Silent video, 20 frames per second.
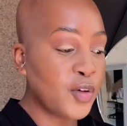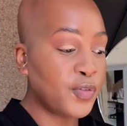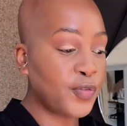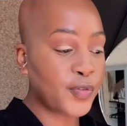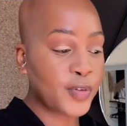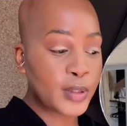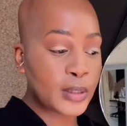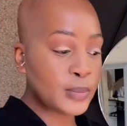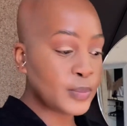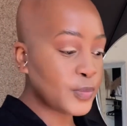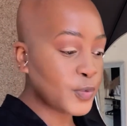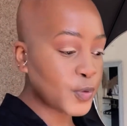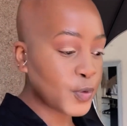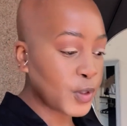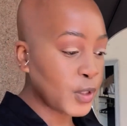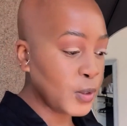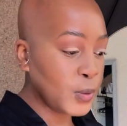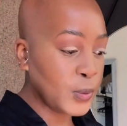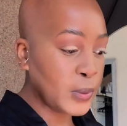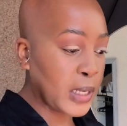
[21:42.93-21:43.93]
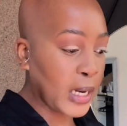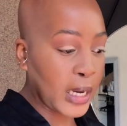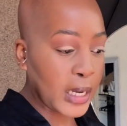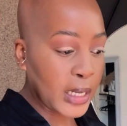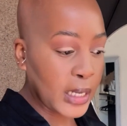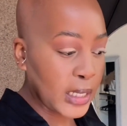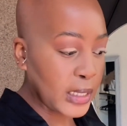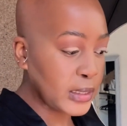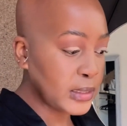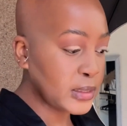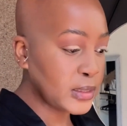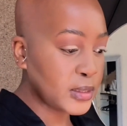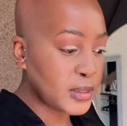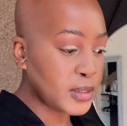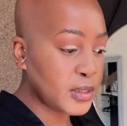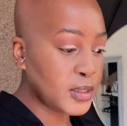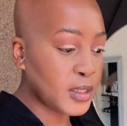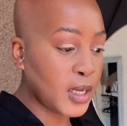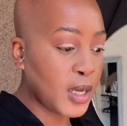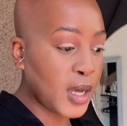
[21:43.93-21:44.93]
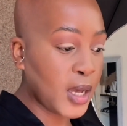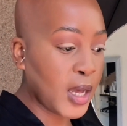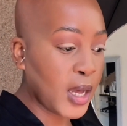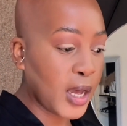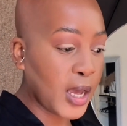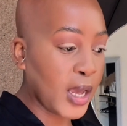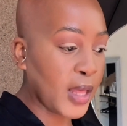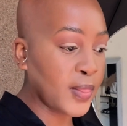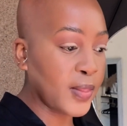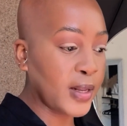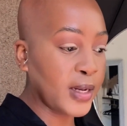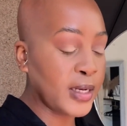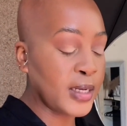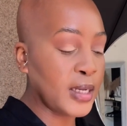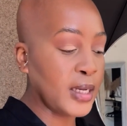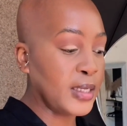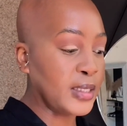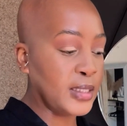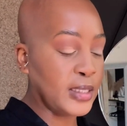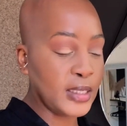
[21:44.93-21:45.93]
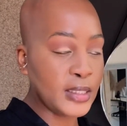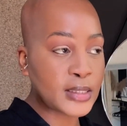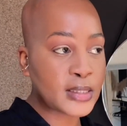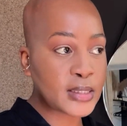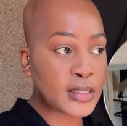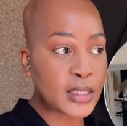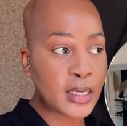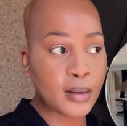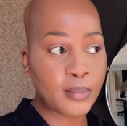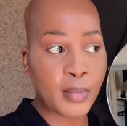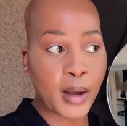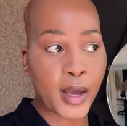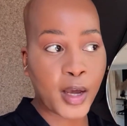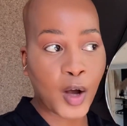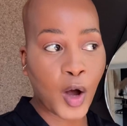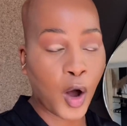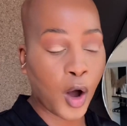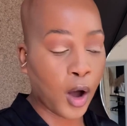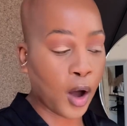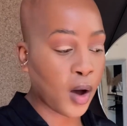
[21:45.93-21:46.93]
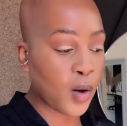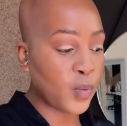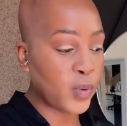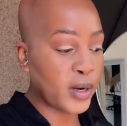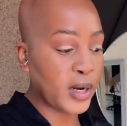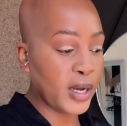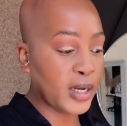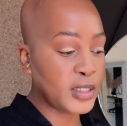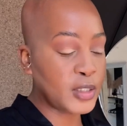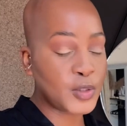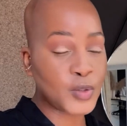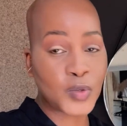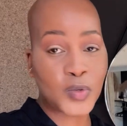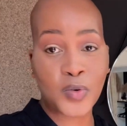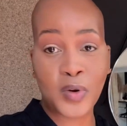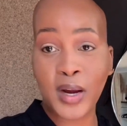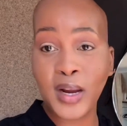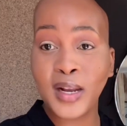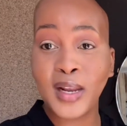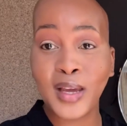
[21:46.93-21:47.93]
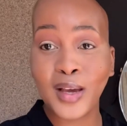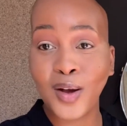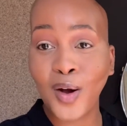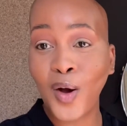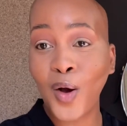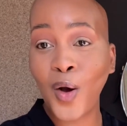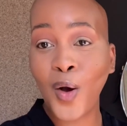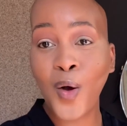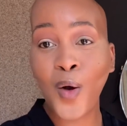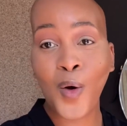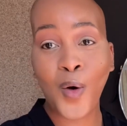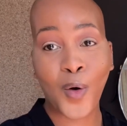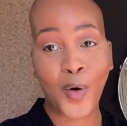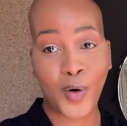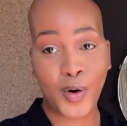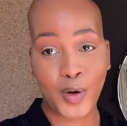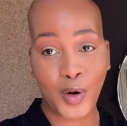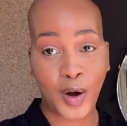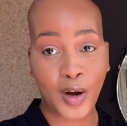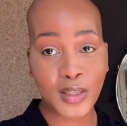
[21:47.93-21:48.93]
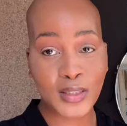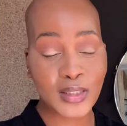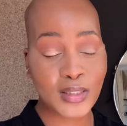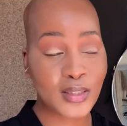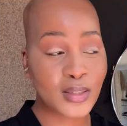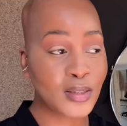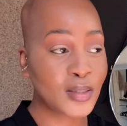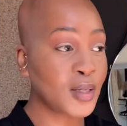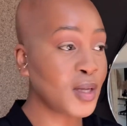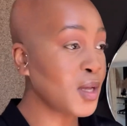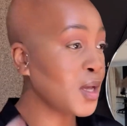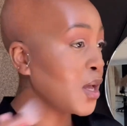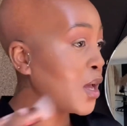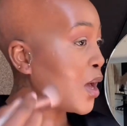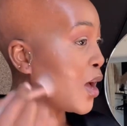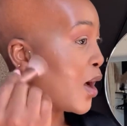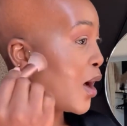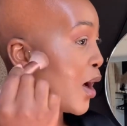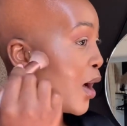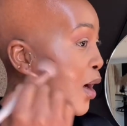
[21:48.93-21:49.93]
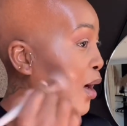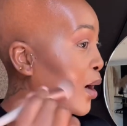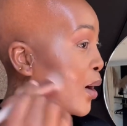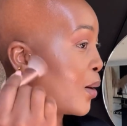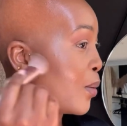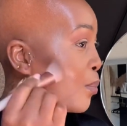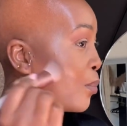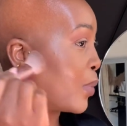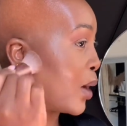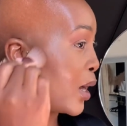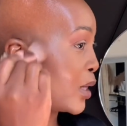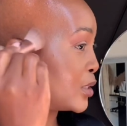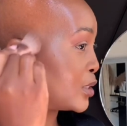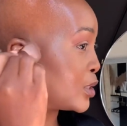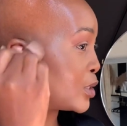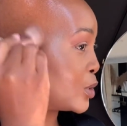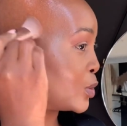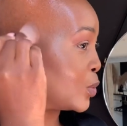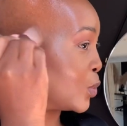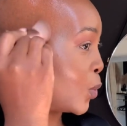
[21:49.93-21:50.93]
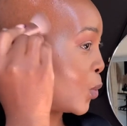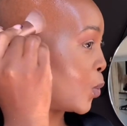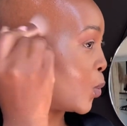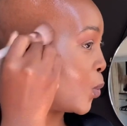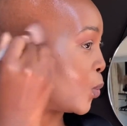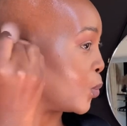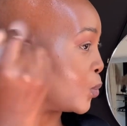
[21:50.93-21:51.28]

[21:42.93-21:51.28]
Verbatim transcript: film for you guys, and then get in my car whether it's raining or not, I just know